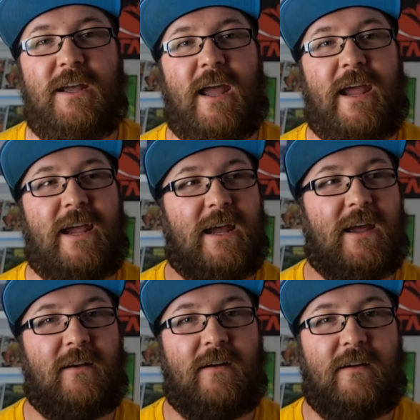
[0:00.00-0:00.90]

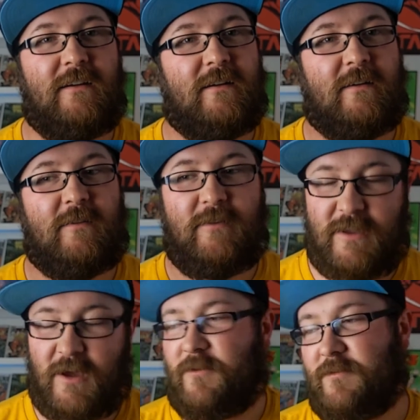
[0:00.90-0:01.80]
and
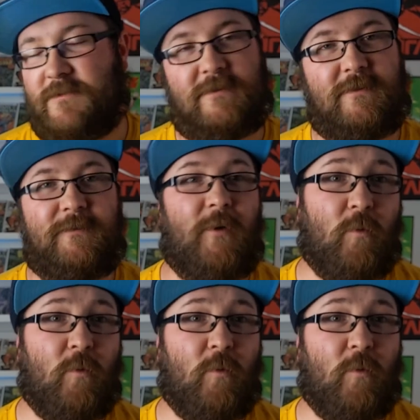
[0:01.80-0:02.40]
yo, for